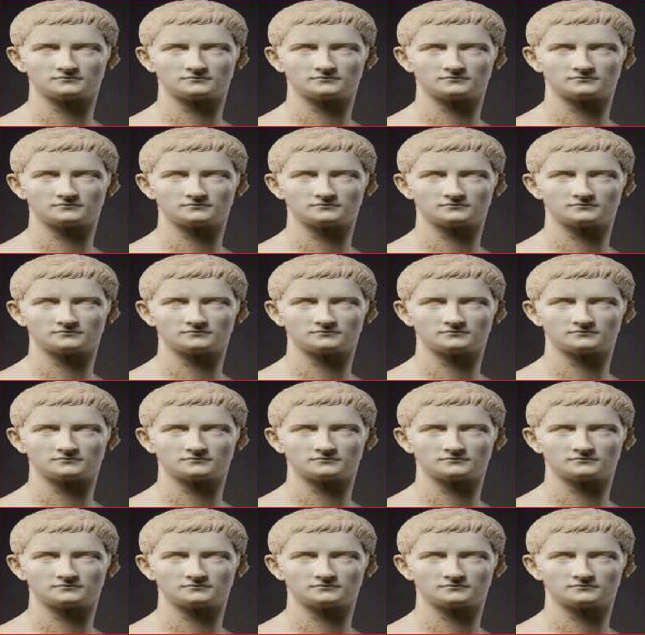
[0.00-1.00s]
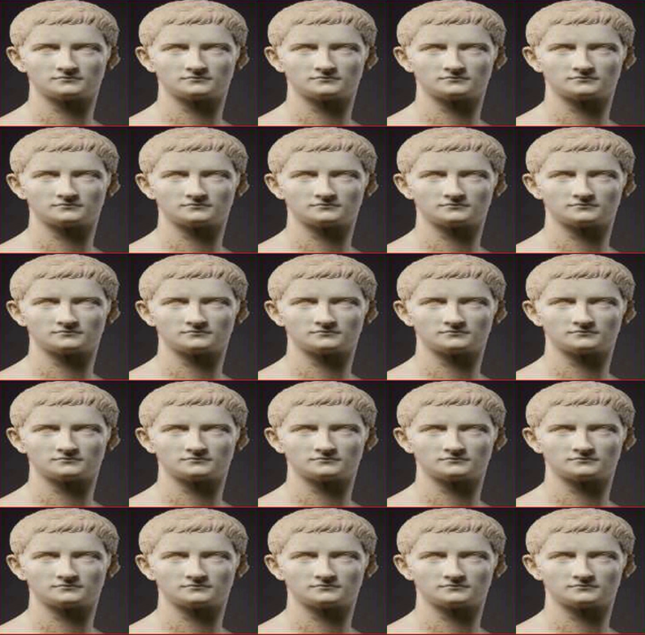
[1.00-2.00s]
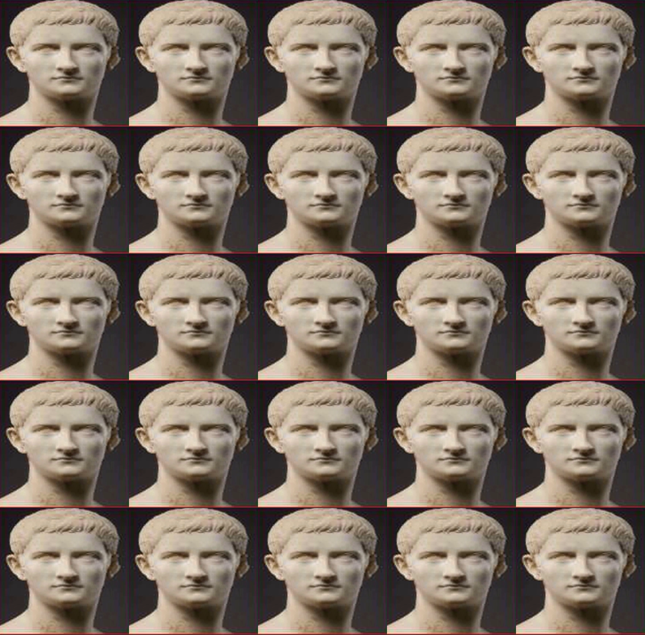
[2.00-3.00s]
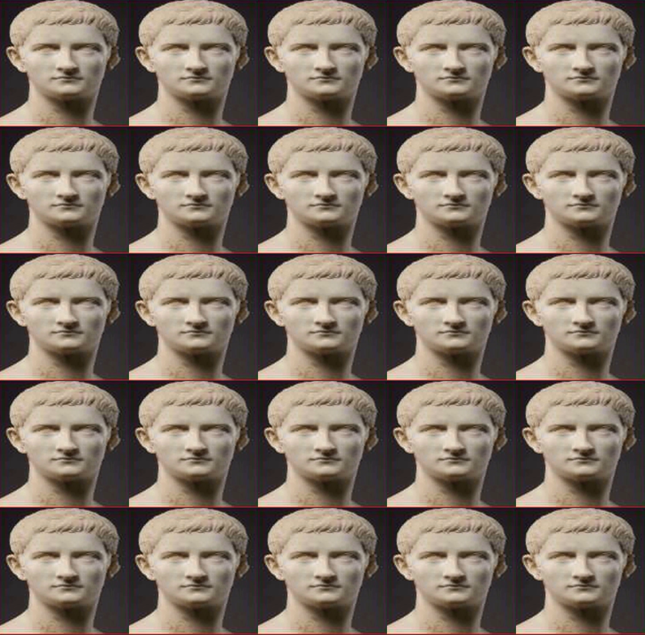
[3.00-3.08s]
Nobody speaks.